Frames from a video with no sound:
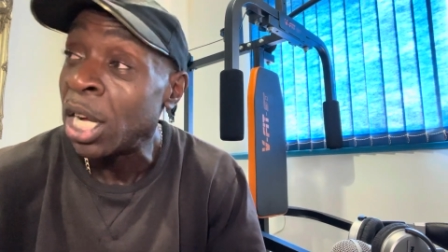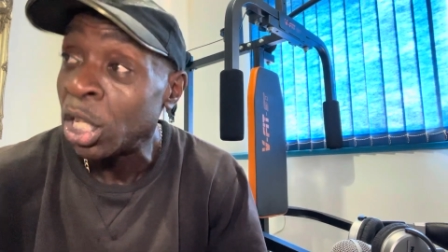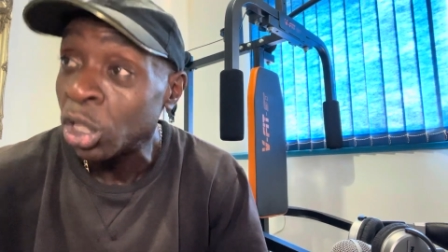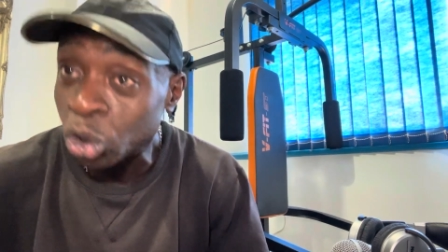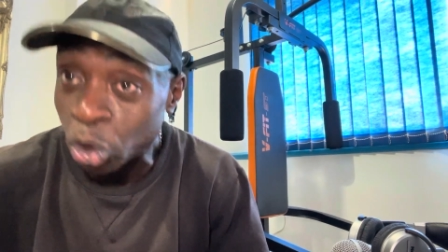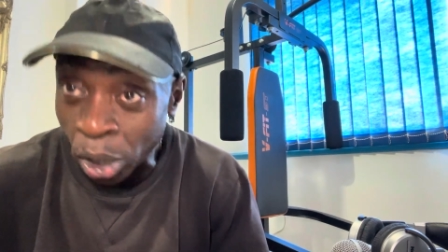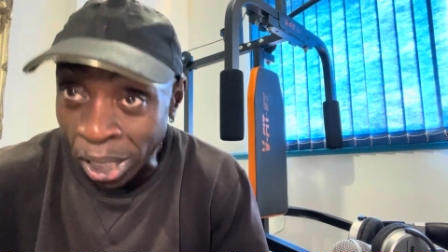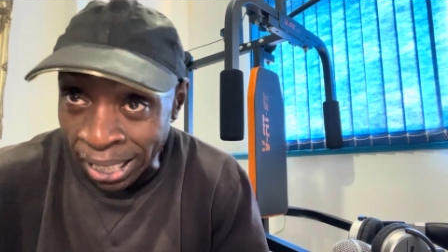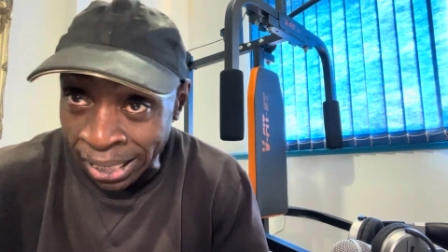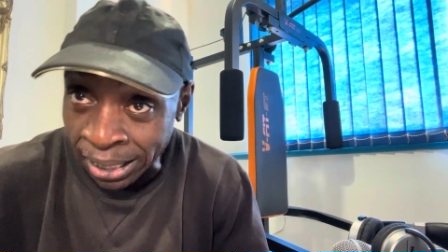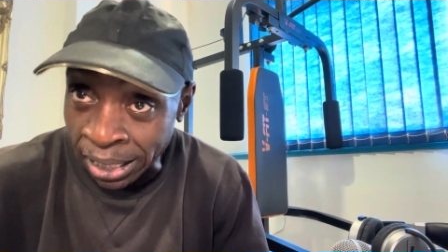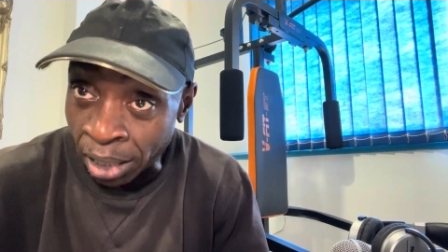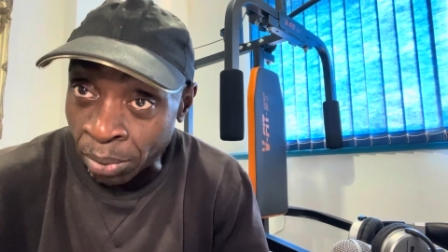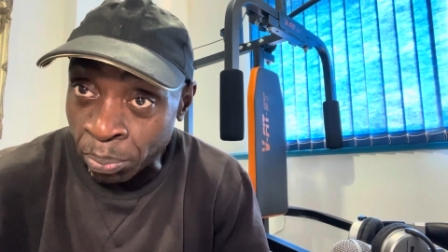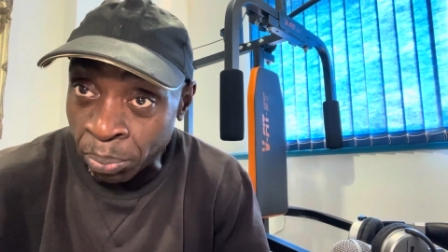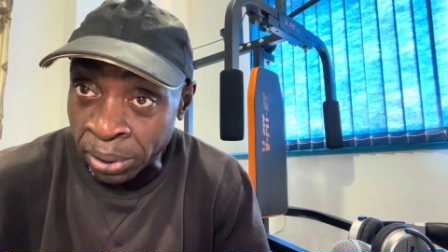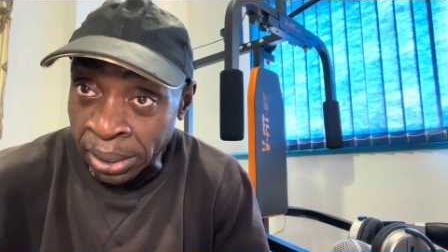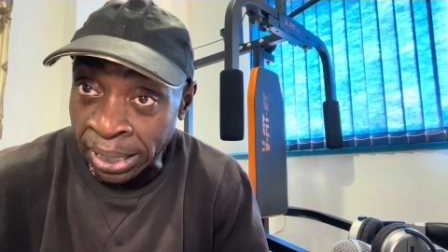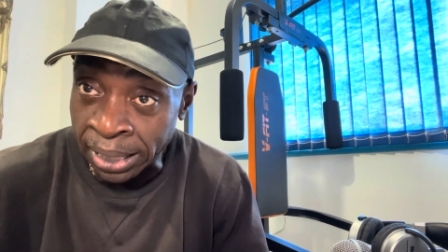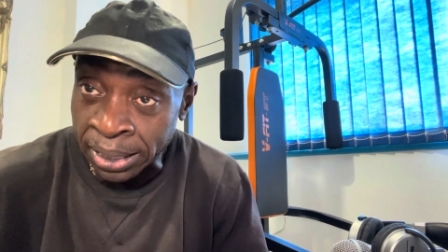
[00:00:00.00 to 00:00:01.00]
train
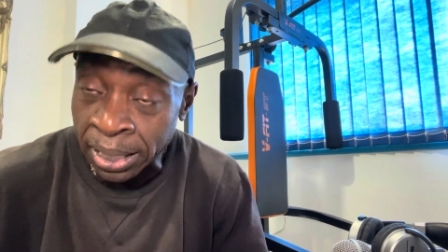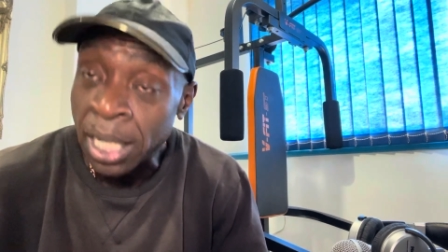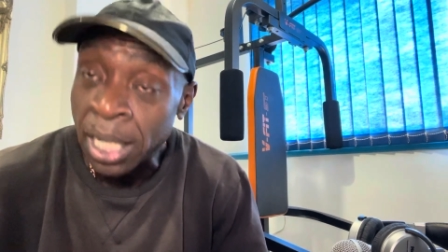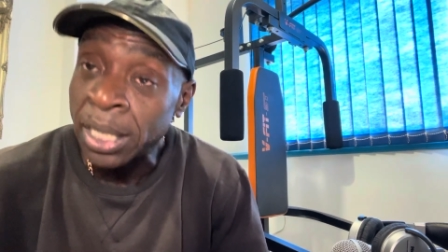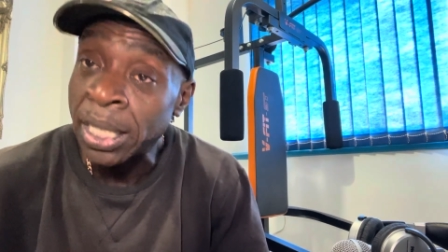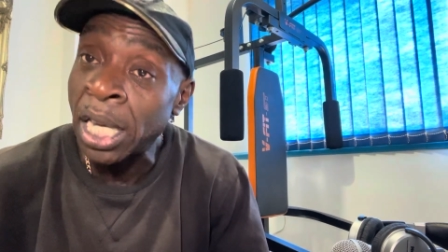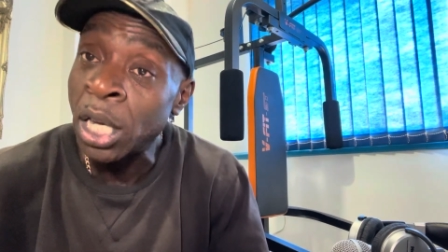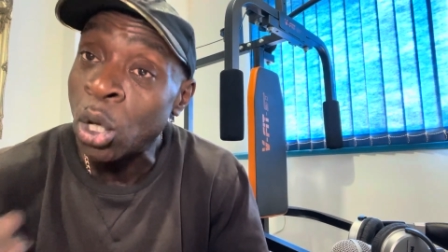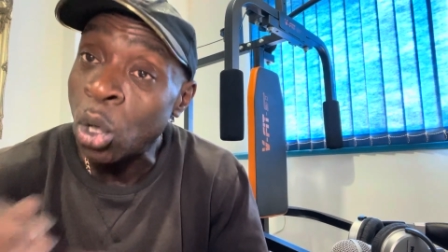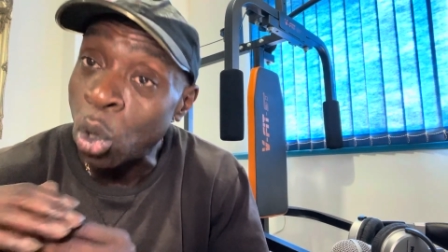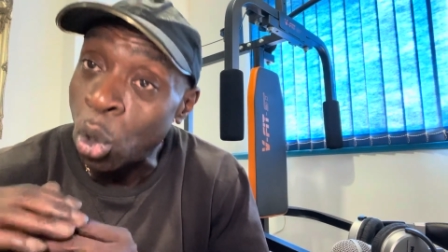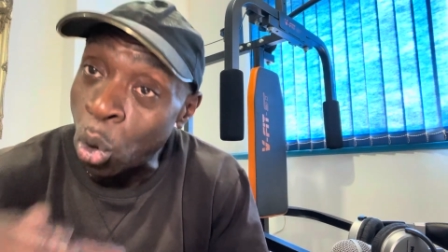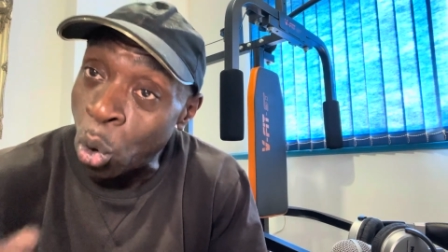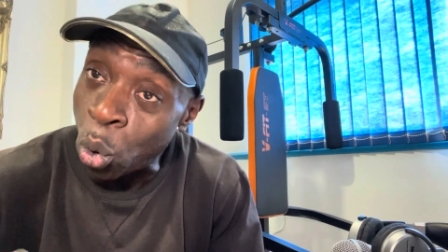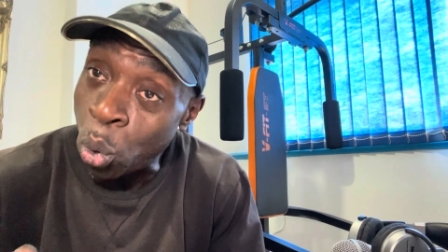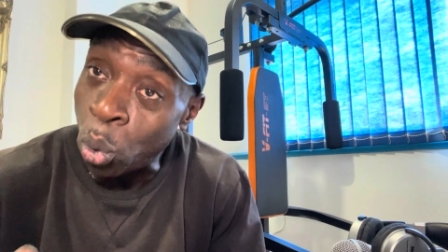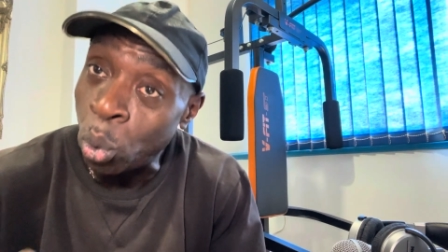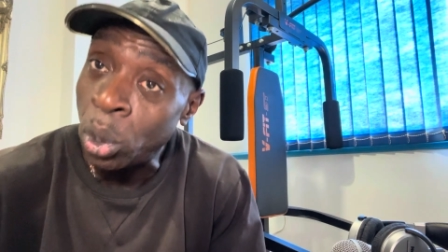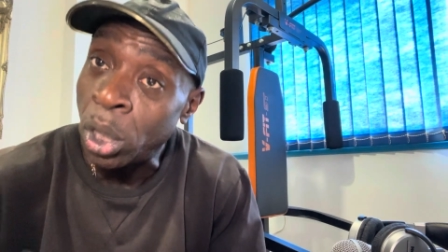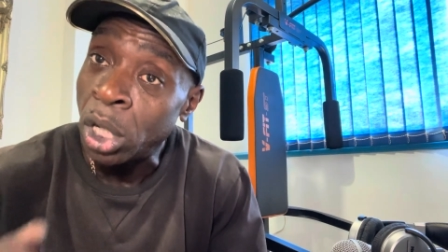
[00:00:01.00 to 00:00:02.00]
companies, they
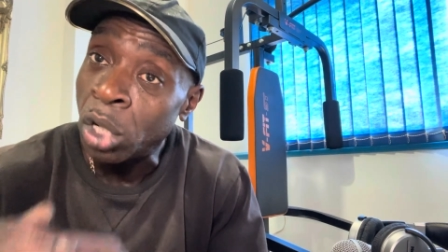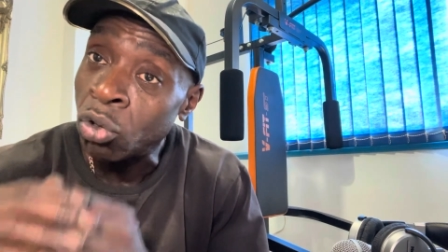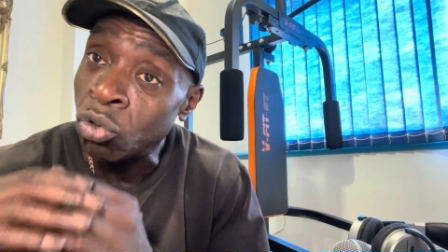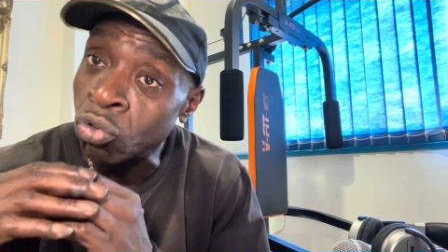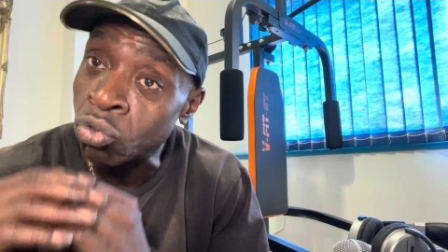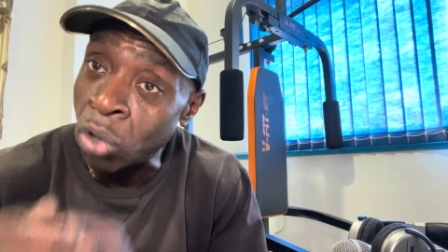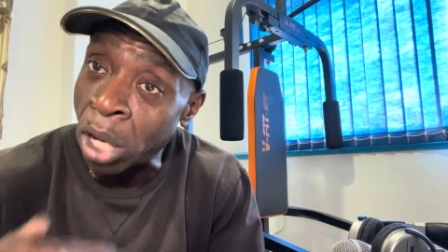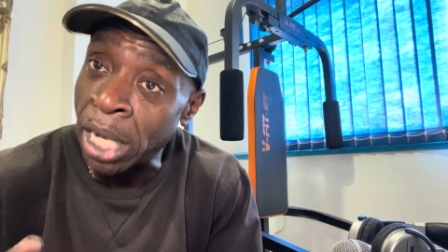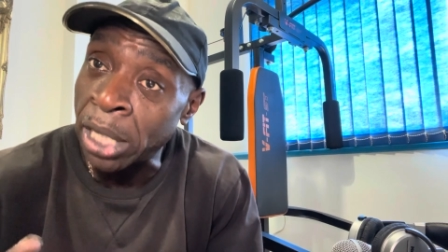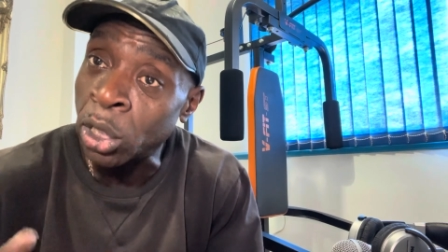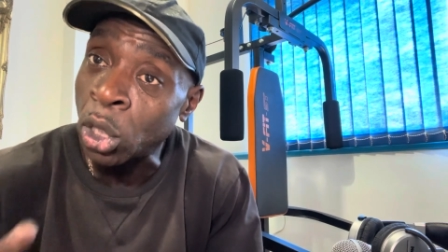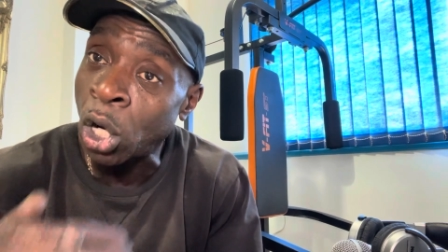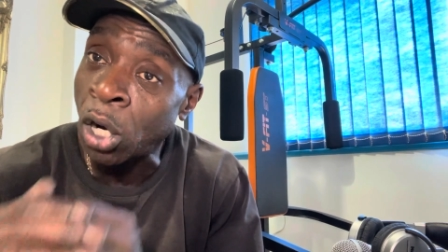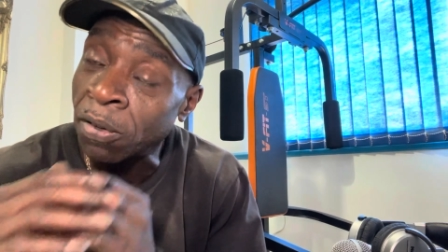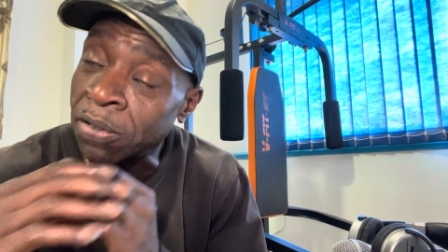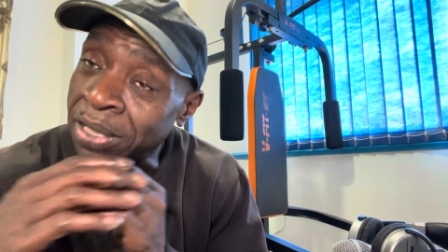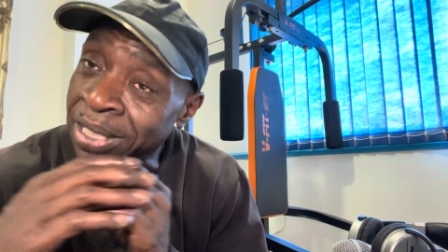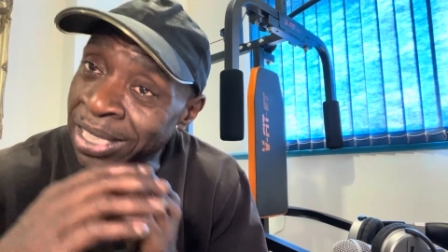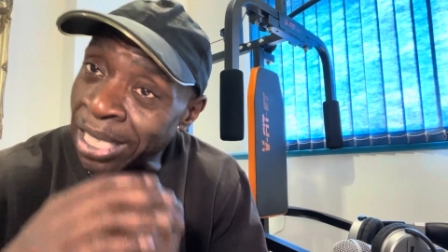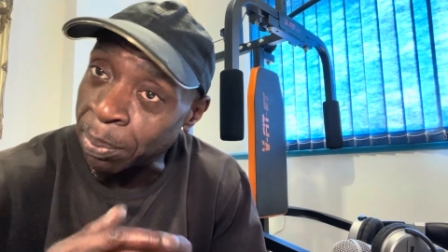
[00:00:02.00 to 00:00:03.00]
all run
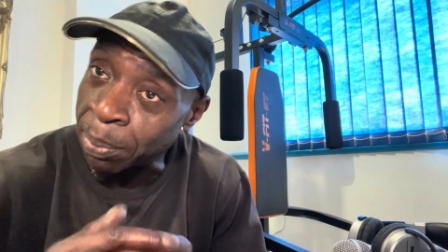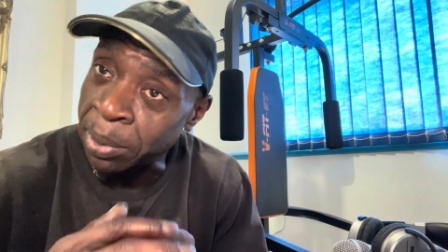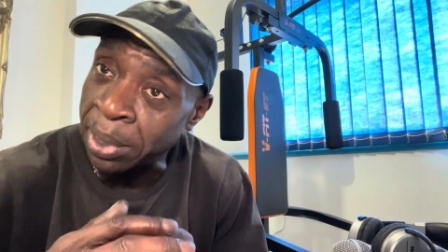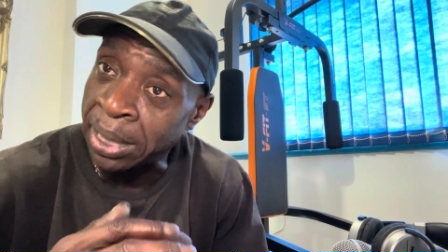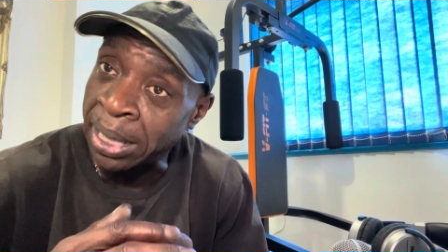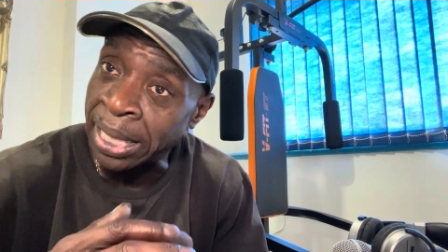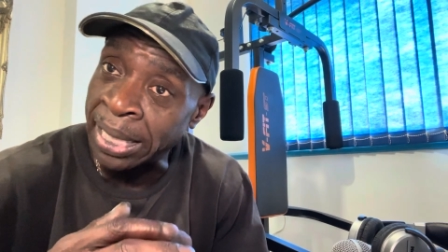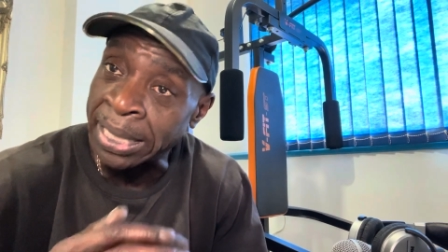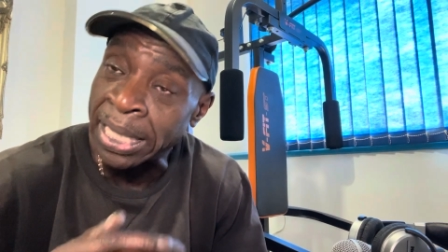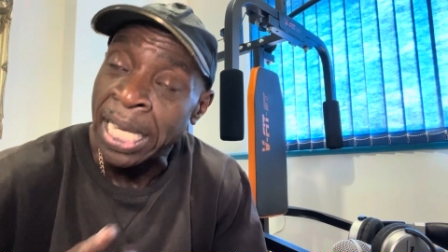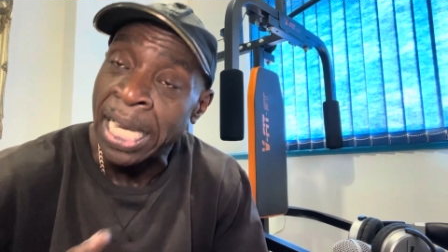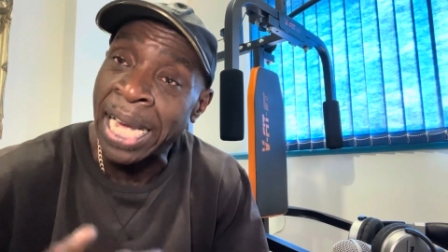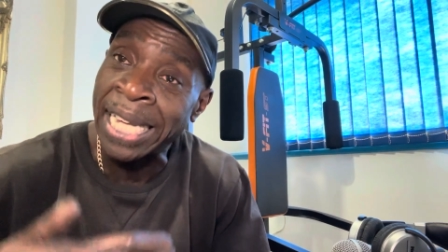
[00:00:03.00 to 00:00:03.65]
off subsidies.